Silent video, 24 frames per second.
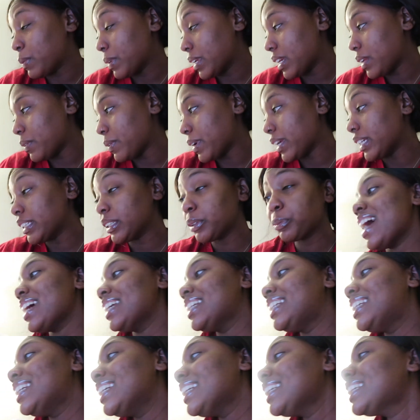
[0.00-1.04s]
But anyways, I
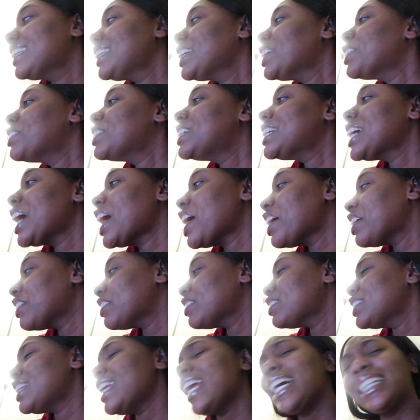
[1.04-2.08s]
just told y'all,
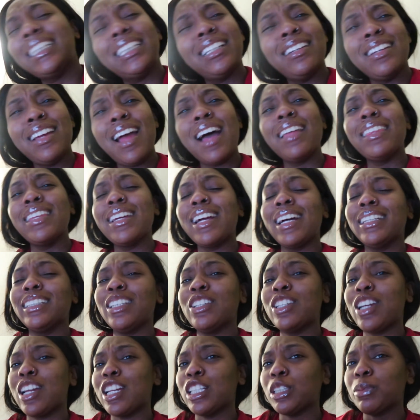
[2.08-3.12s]
did I tell y'all? I think I
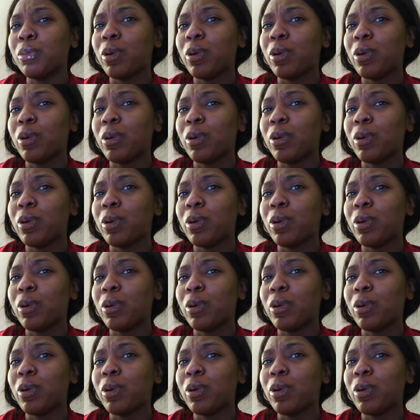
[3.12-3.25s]
told y'all this